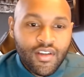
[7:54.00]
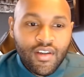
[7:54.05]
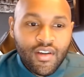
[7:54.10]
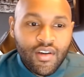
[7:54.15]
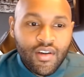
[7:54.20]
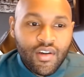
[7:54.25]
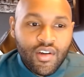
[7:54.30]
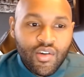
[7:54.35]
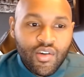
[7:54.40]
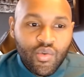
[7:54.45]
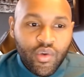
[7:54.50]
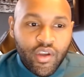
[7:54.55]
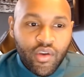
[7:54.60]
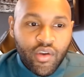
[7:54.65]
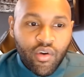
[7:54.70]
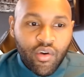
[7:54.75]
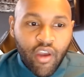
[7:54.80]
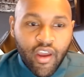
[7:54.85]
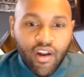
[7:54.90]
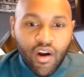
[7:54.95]
We create
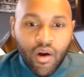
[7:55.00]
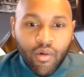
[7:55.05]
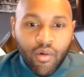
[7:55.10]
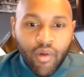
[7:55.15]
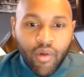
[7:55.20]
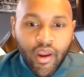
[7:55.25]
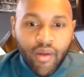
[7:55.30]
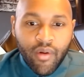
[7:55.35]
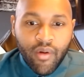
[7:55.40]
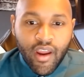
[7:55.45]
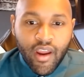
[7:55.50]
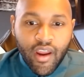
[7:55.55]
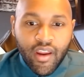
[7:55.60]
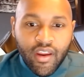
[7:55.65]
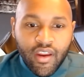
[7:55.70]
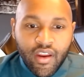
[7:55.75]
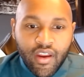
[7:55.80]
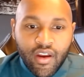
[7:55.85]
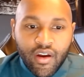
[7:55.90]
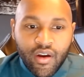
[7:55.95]
our array right
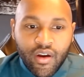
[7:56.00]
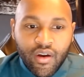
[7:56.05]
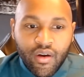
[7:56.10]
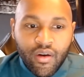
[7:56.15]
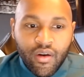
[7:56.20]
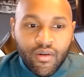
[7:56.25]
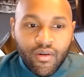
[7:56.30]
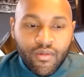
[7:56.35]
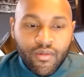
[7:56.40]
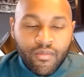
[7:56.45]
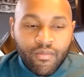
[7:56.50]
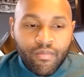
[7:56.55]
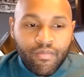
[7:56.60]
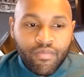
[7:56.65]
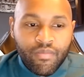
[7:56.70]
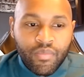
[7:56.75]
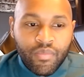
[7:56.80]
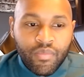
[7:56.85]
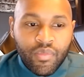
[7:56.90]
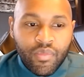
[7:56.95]
here,
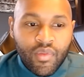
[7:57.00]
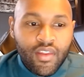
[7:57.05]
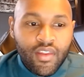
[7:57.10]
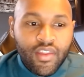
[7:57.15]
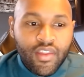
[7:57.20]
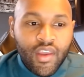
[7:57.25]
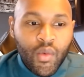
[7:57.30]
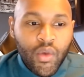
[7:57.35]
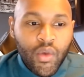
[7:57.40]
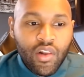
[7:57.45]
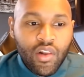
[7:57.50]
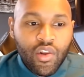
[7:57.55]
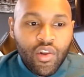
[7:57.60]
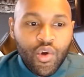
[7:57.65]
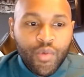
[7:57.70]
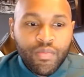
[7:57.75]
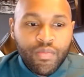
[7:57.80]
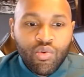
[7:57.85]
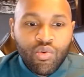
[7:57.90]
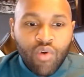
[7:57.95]
then we loop
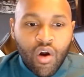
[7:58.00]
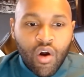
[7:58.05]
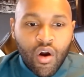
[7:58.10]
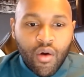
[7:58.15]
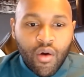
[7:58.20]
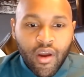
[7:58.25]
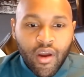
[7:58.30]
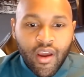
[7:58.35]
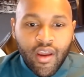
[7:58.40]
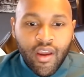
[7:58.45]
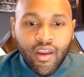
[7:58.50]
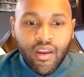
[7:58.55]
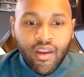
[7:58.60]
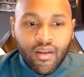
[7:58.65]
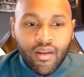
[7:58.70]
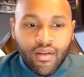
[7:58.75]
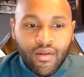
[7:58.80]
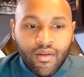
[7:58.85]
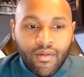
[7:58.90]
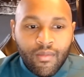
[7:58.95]
through our array
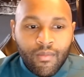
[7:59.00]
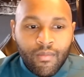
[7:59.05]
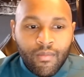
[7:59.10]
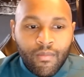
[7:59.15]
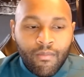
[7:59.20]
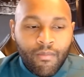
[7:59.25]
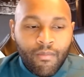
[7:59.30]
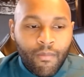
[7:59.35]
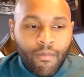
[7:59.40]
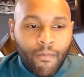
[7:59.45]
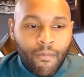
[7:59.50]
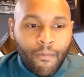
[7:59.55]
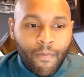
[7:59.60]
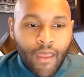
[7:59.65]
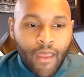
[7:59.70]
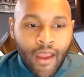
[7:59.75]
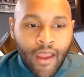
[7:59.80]
and just